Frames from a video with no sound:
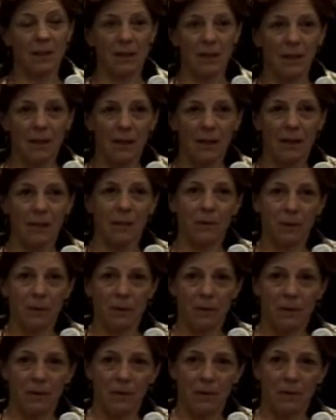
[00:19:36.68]
get a
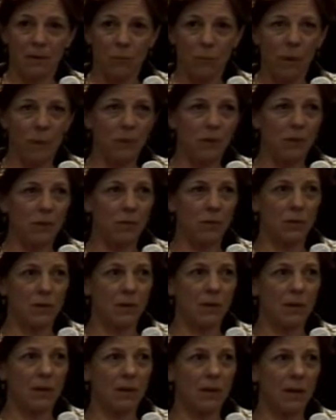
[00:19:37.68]
Weber
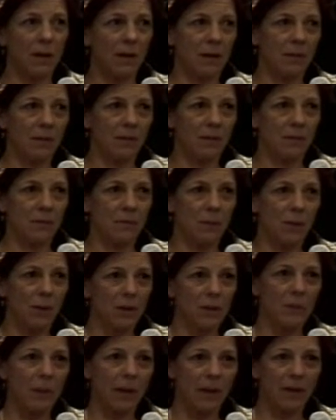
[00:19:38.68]
grill and put it in
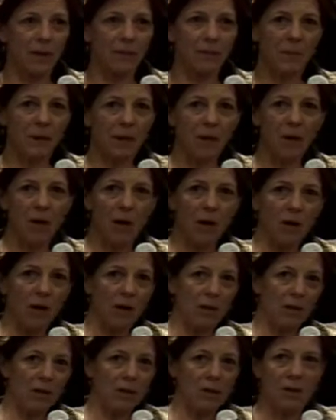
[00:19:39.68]
the back of my
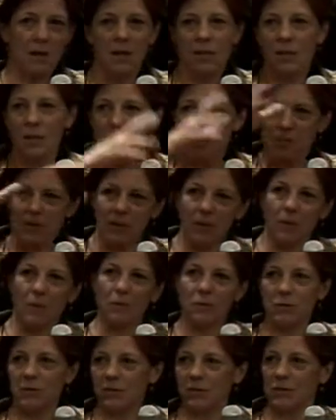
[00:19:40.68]
car and set up
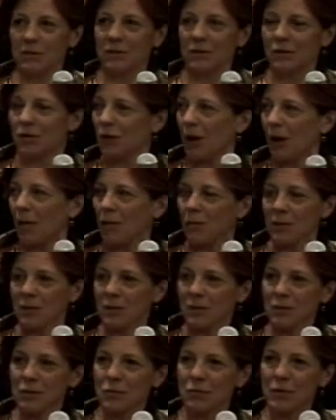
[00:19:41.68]
shop on the
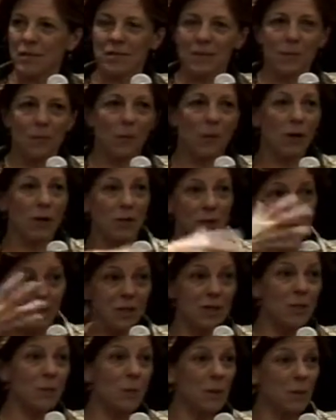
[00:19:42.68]
street somewhere and
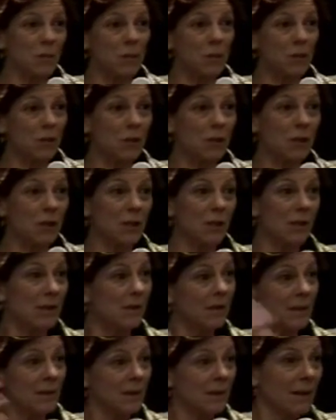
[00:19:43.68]
teach people to cook
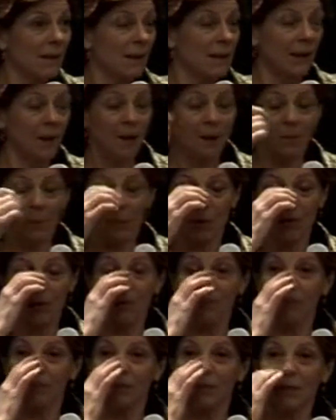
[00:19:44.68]
um, with
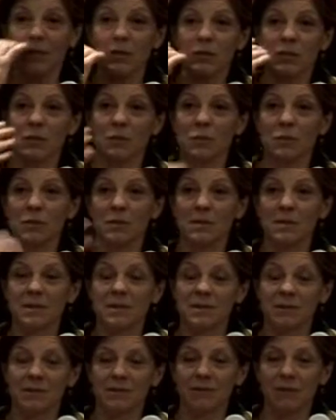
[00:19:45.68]
vegetables,
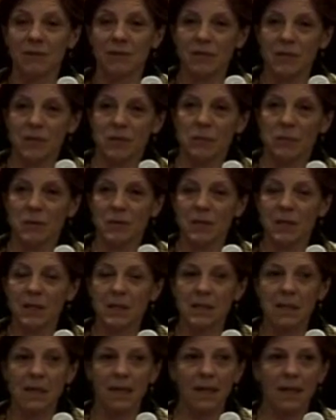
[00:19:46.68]
fresh vegetables and things
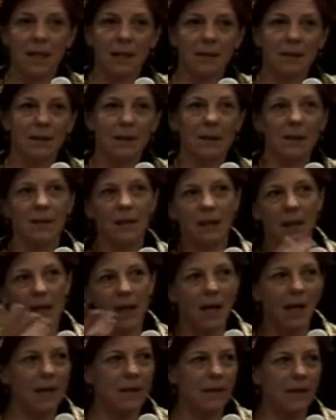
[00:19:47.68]
like that. And
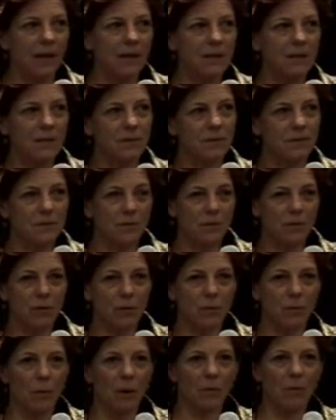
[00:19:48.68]
that's sort of
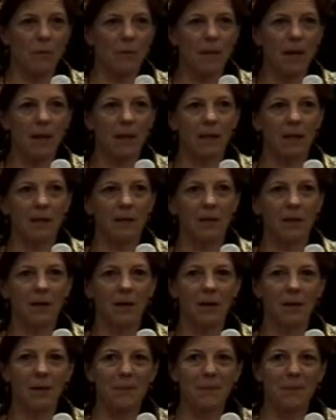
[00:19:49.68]
problematic.
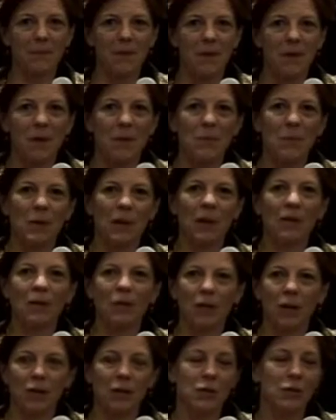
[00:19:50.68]
Um, but I thought
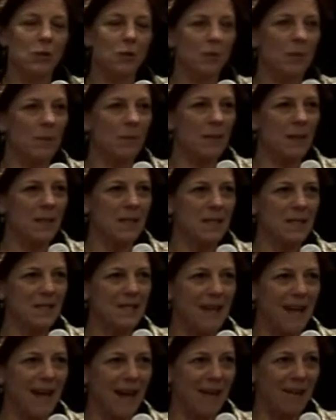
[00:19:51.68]
I could do it with my
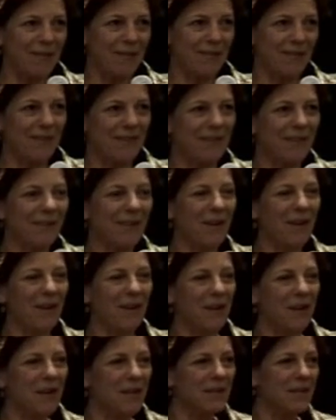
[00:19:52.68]
staff uh,
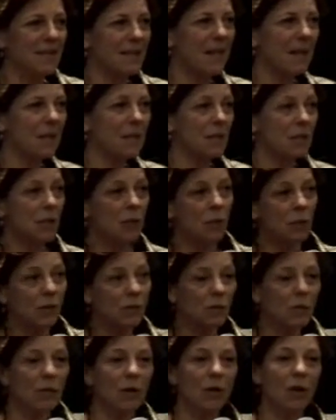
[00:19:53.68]
instead. So it,
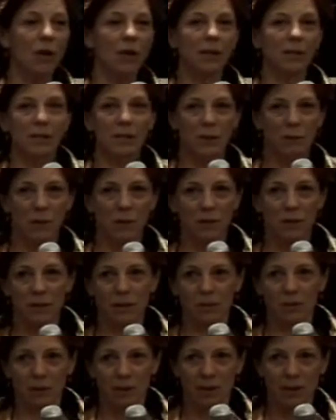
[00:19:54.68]
we call it guerrilla
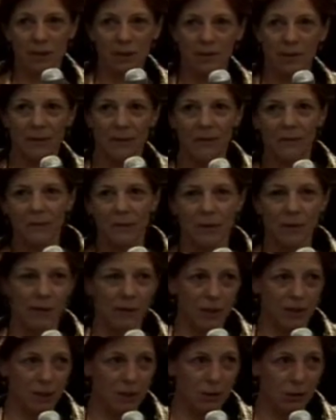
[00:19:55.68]
grilling with a
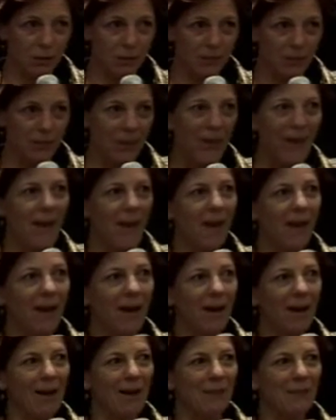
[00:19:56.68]
U.
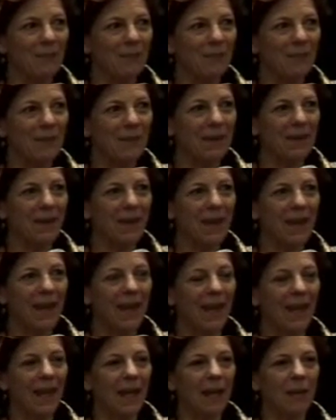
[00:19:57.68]
Um,
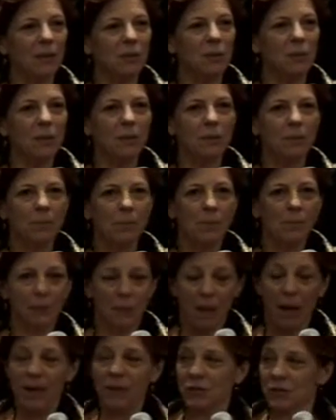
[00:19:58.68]
and we
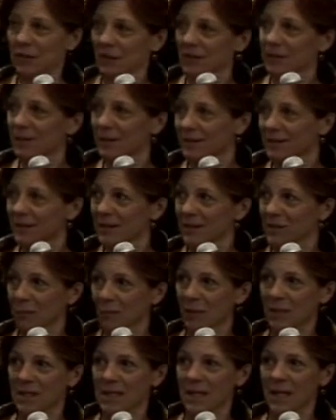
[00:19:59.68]
actually did
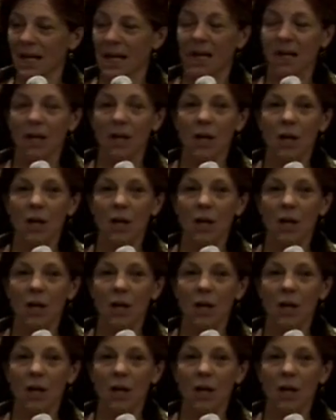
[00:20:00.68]
one today.